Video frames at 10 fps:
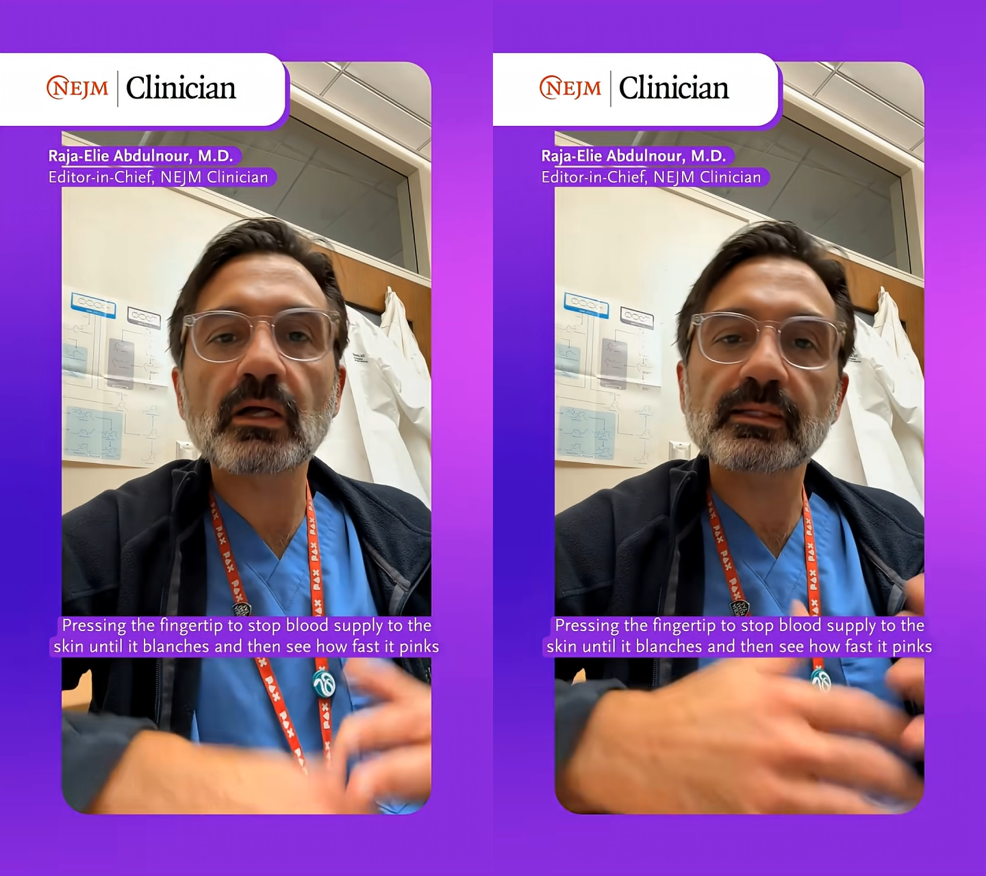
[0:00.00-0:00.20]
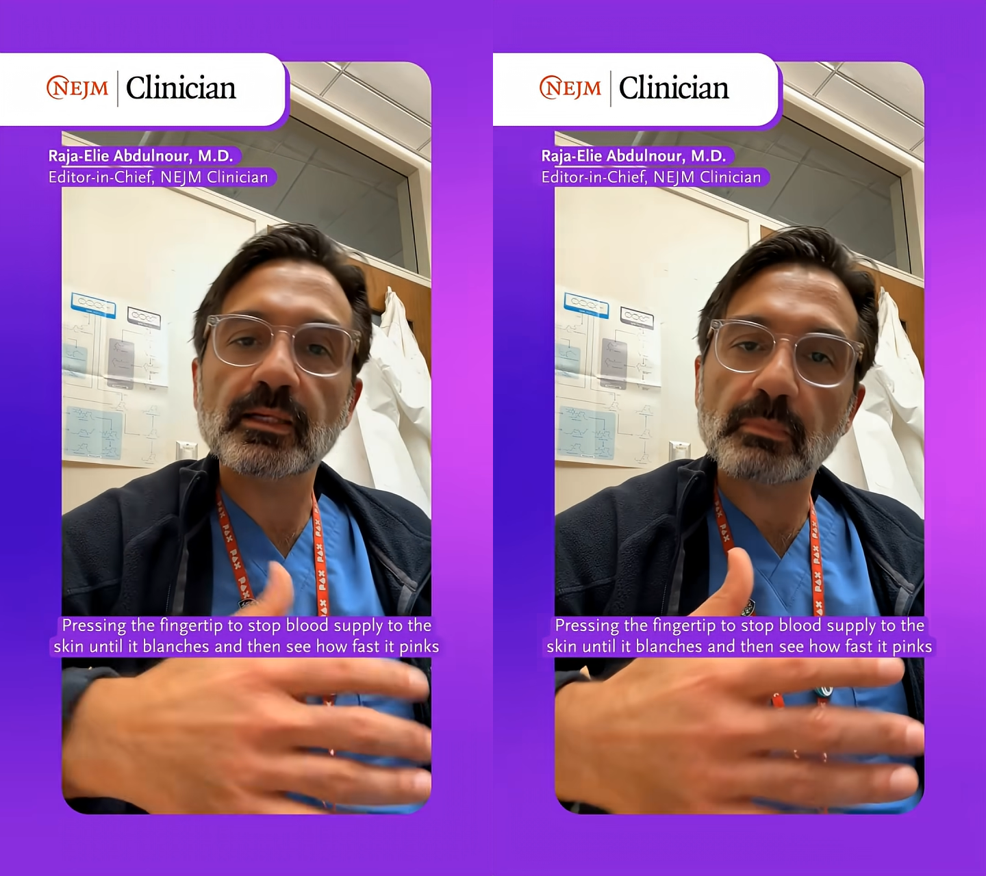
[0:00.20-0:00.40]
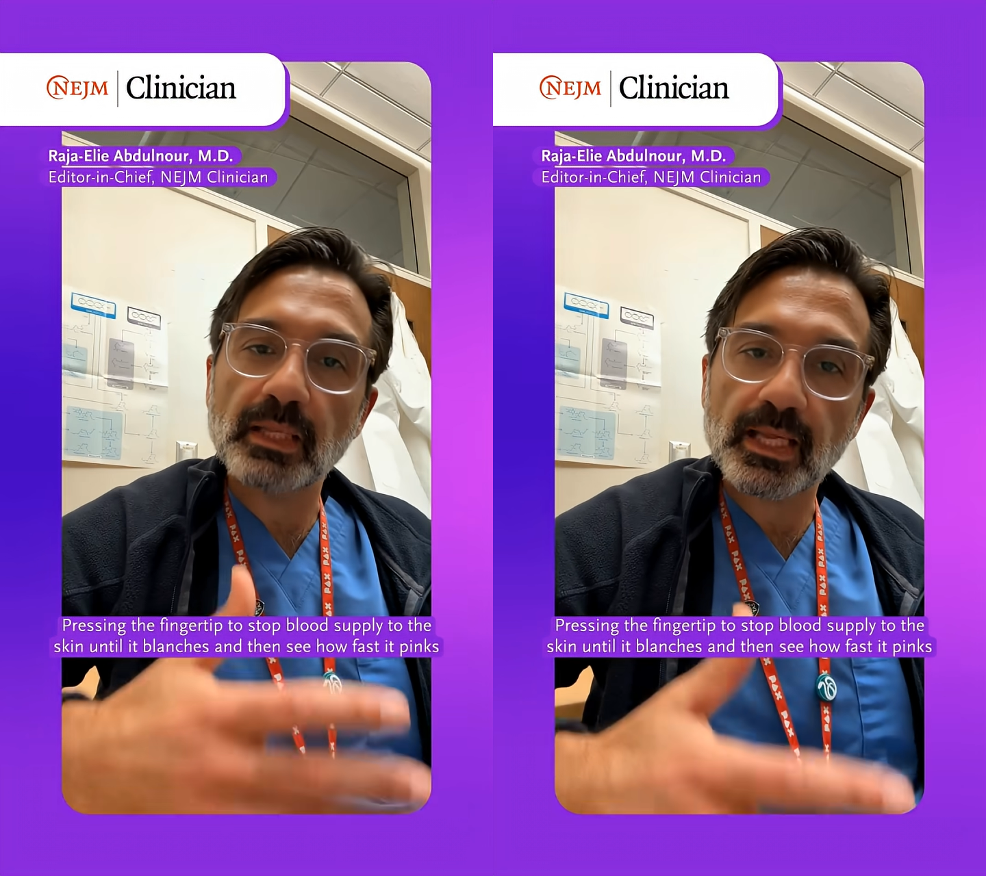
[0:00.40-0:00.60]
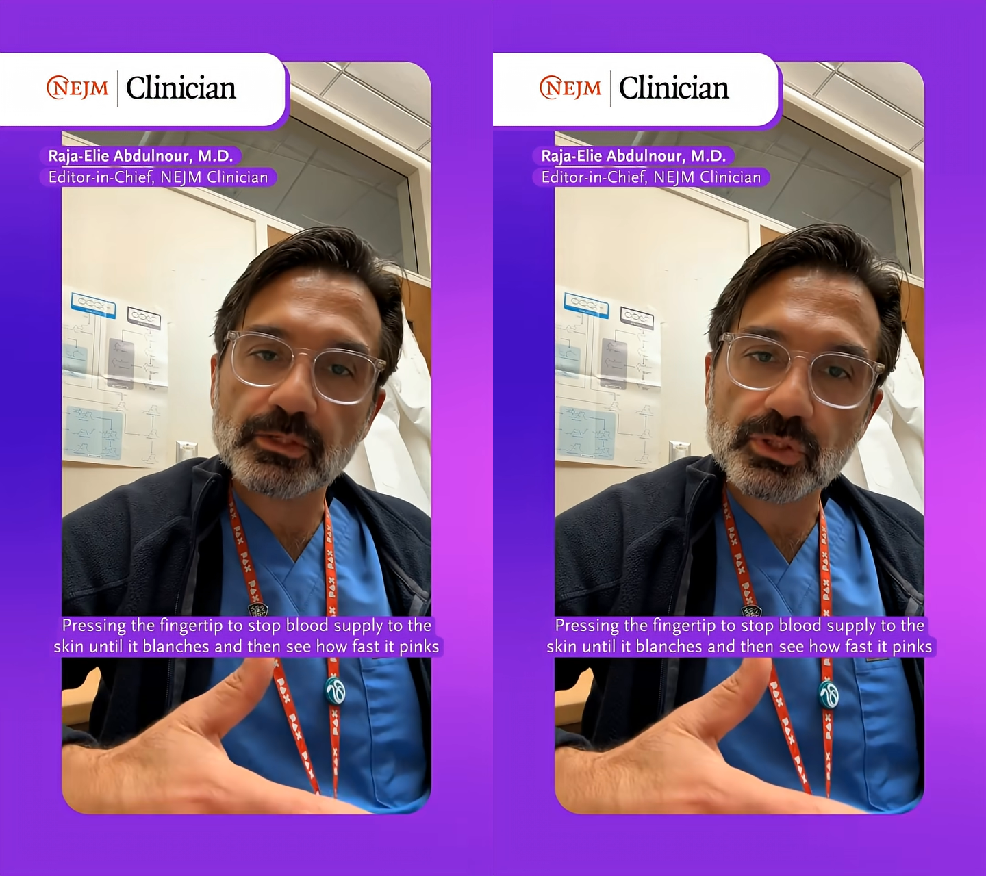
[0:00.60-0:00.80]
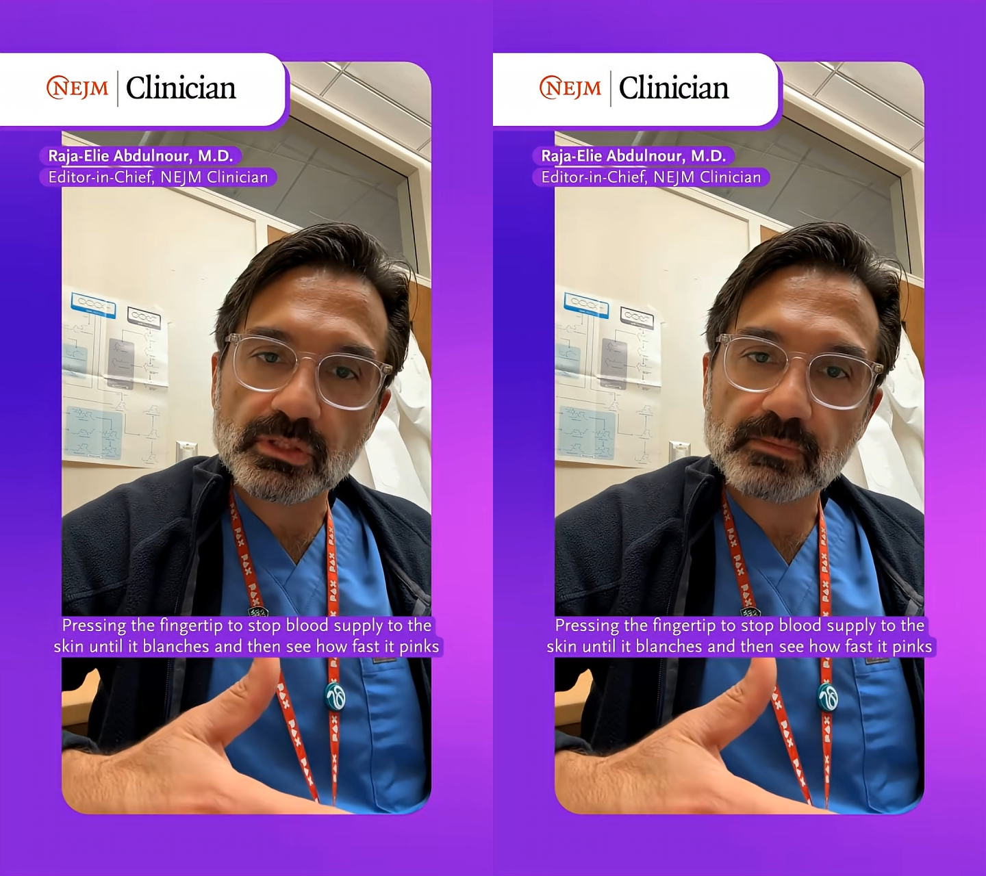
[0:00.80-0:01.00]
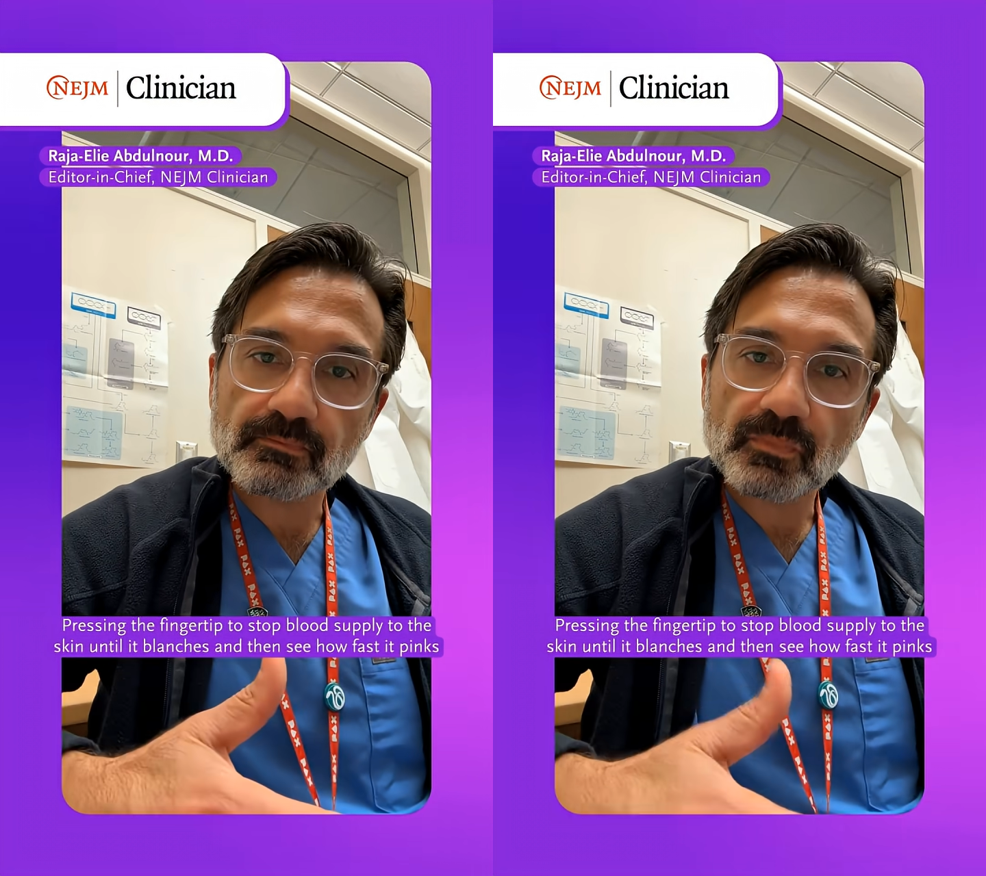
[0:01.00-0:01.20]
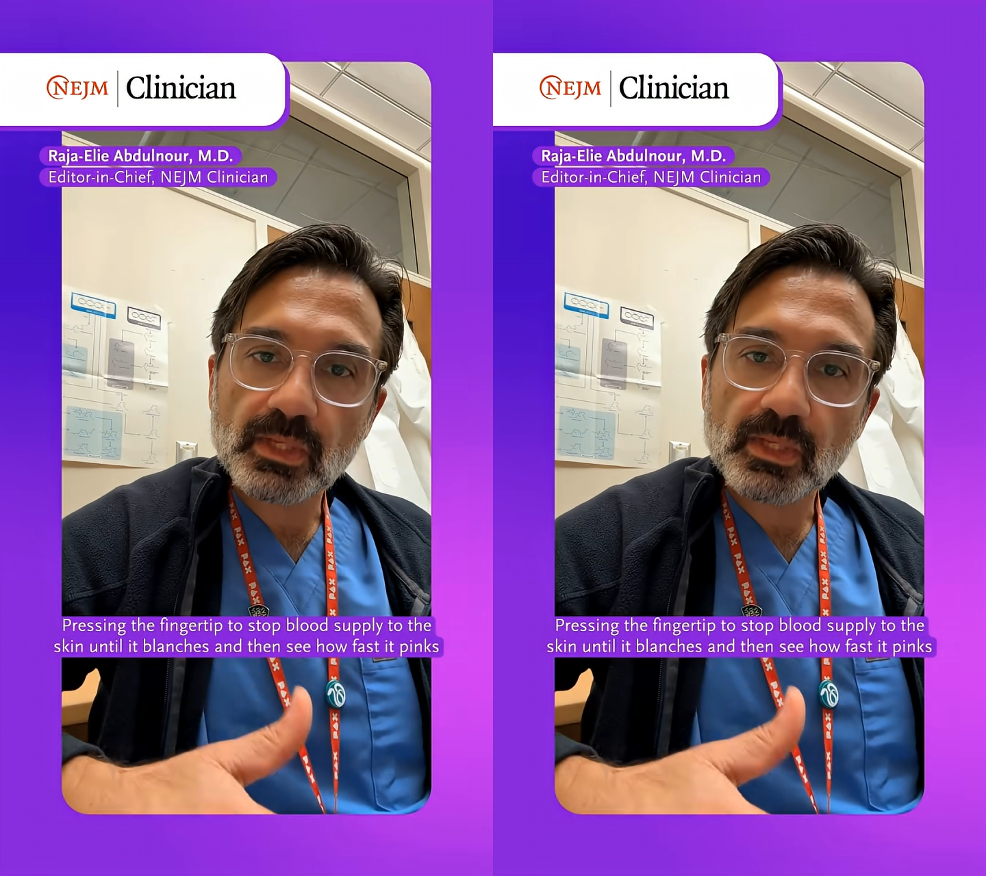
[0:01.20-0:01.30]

until it blanches,